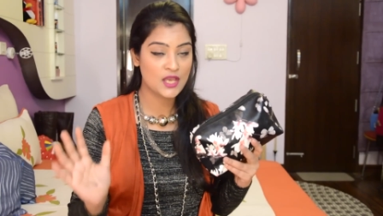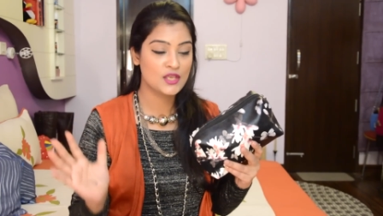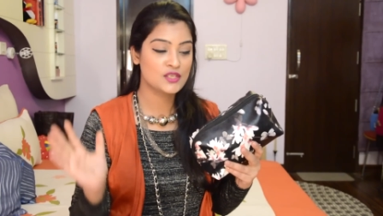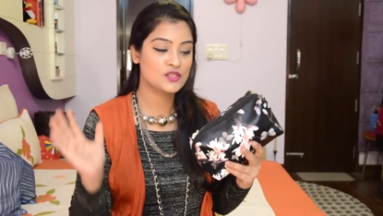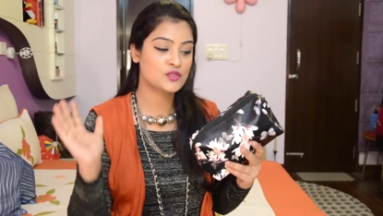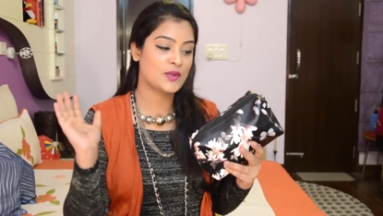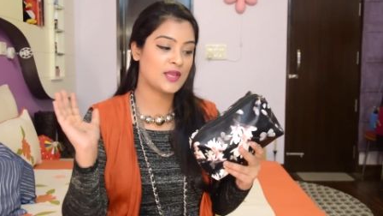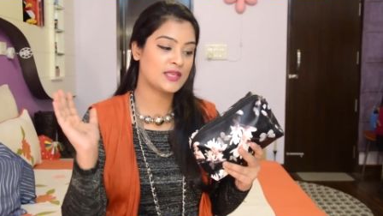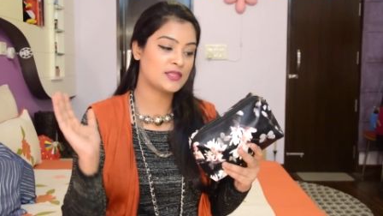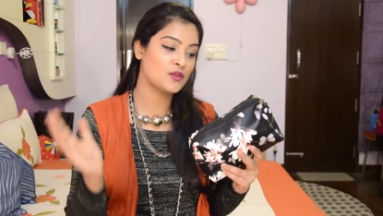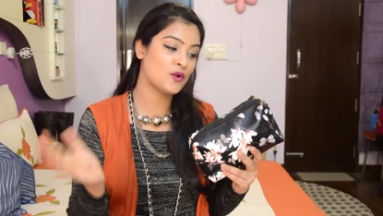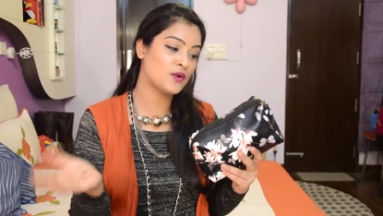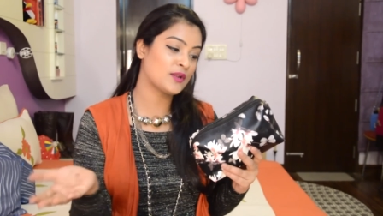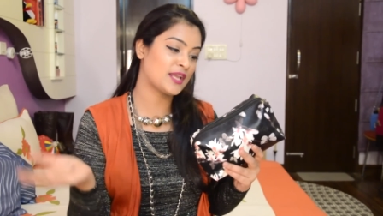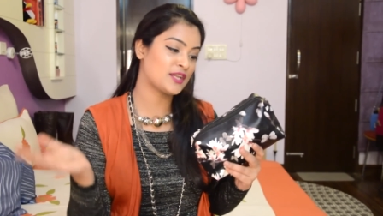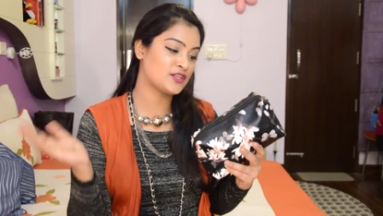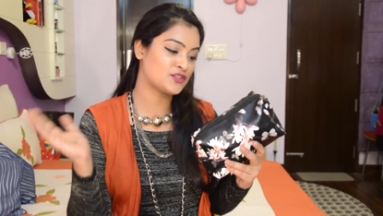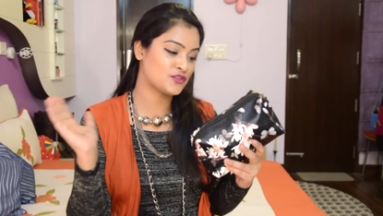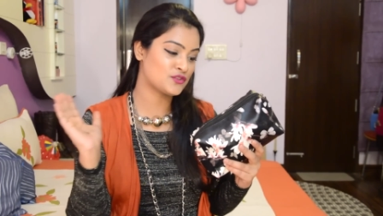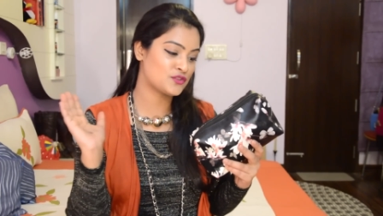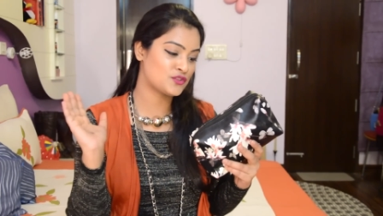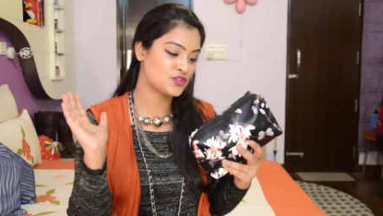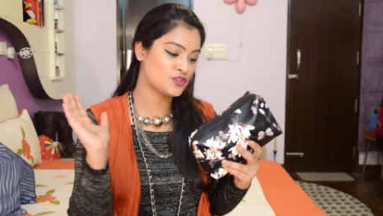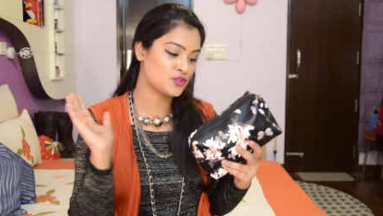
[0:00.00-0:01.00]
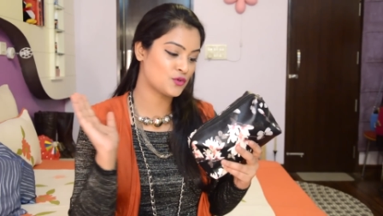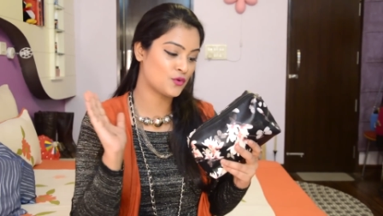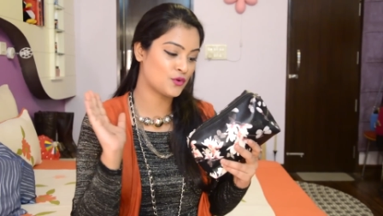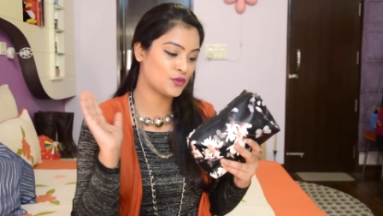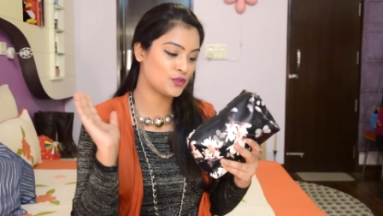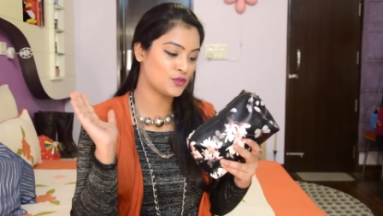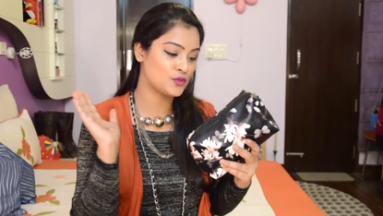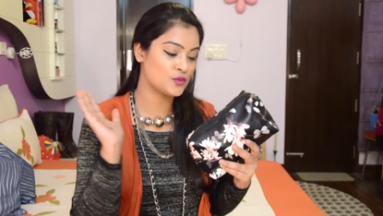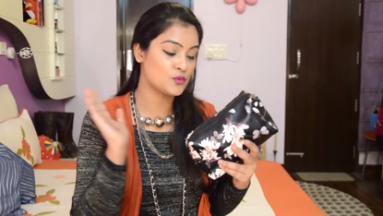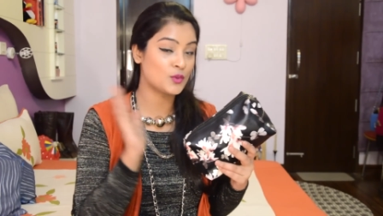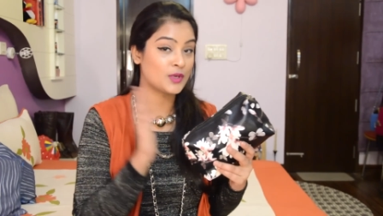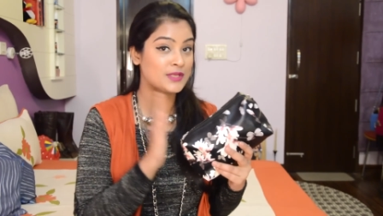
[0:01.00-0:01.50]
So I thought I should show
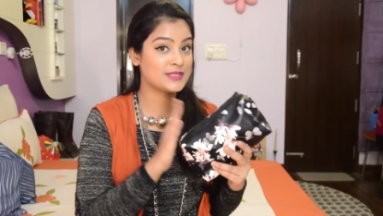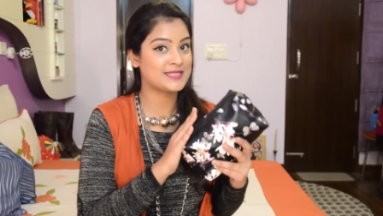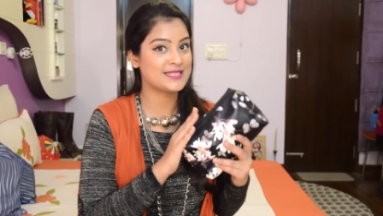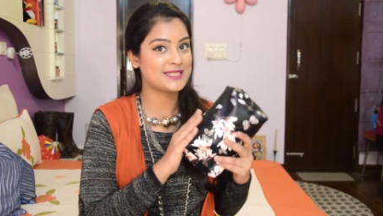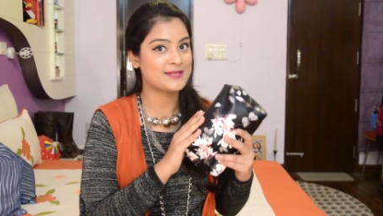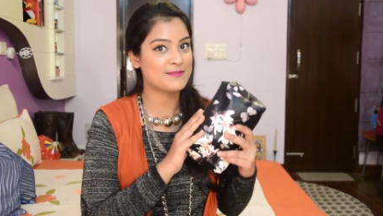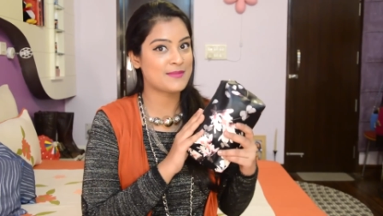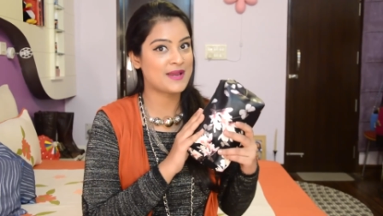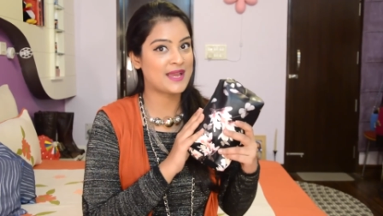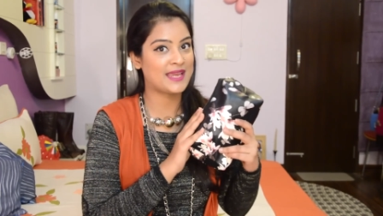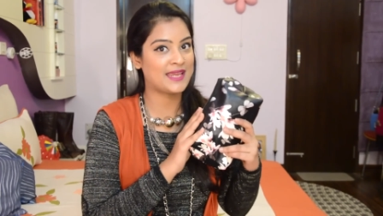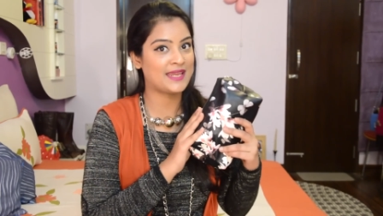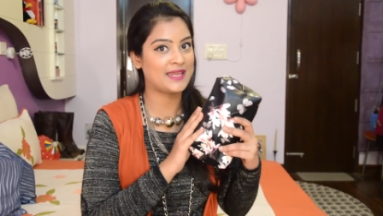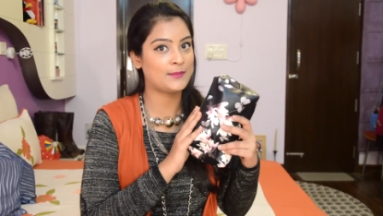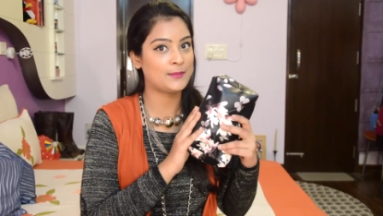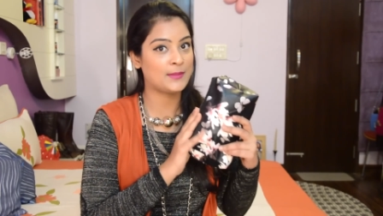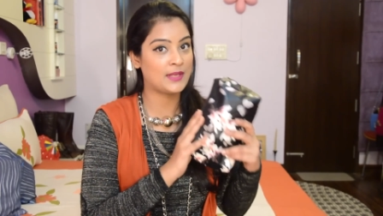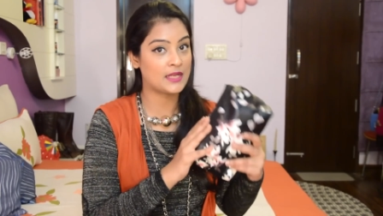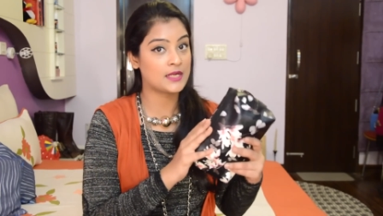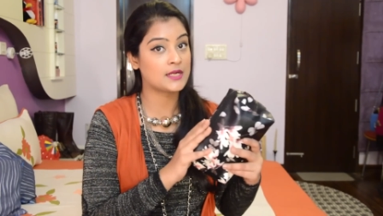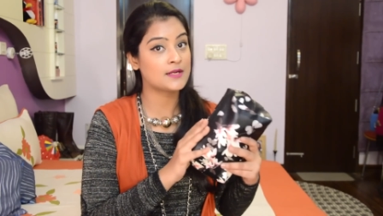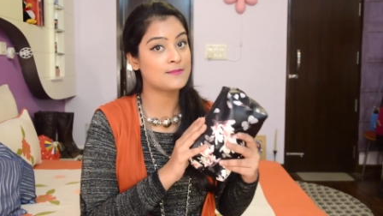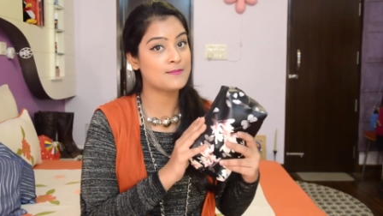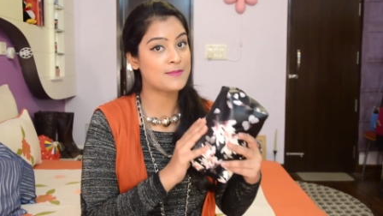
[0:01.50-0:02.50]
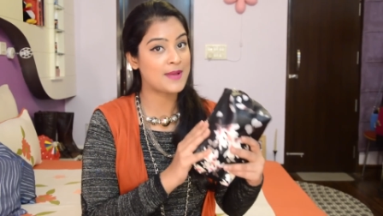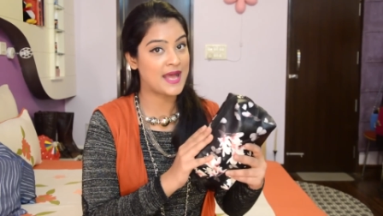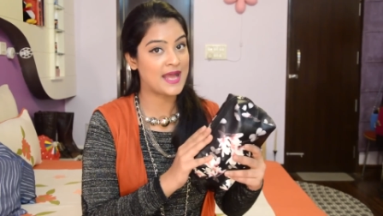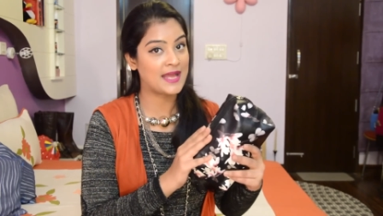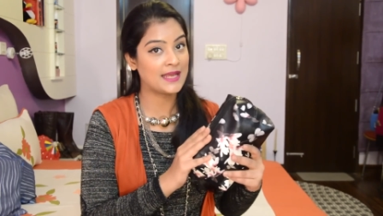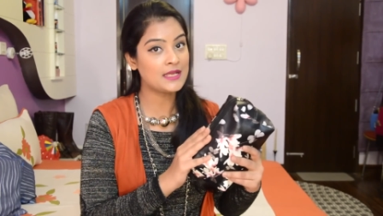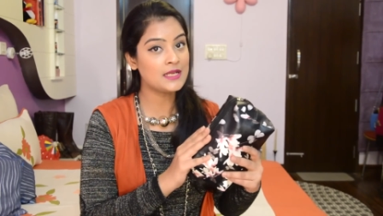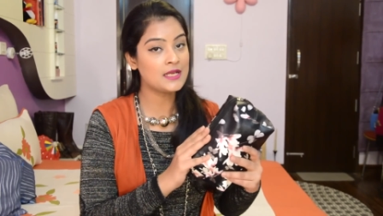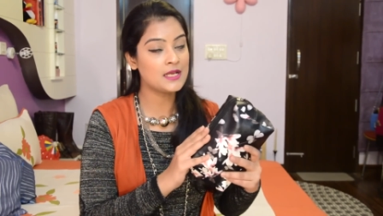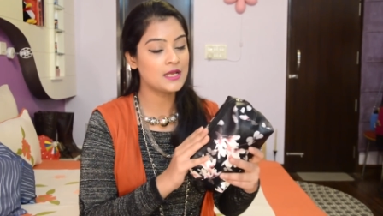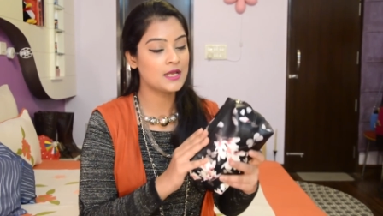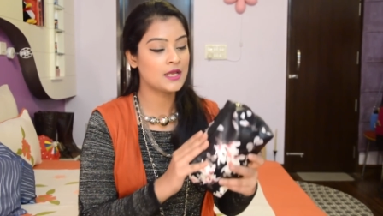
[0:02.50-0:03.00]
you what's in my makeup
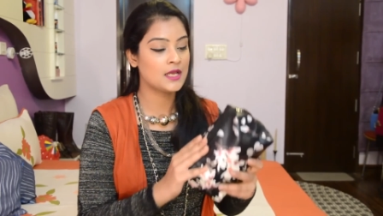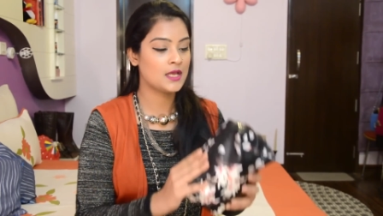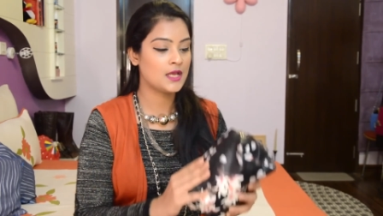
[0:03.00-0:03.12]
bag.